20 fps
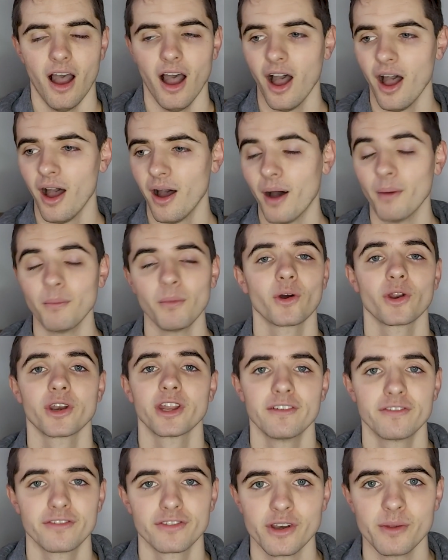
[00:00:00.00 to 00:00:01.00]
I'm not going to
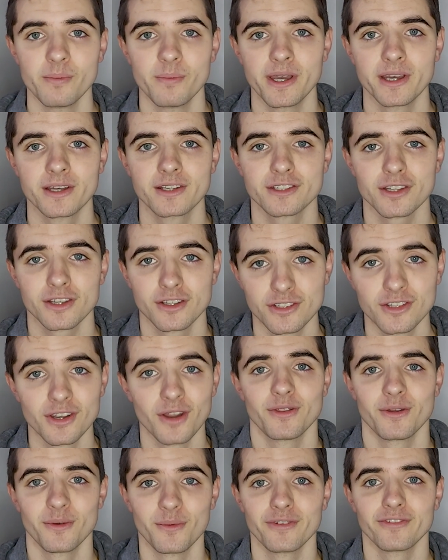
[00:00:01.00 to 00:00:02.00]
give 3 picks because I
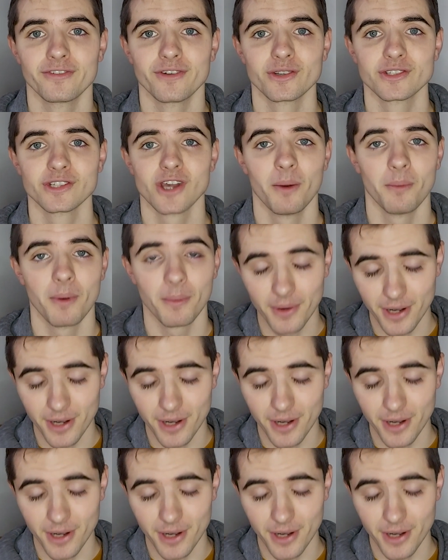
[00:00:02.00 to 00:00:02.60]
don't think we've got time.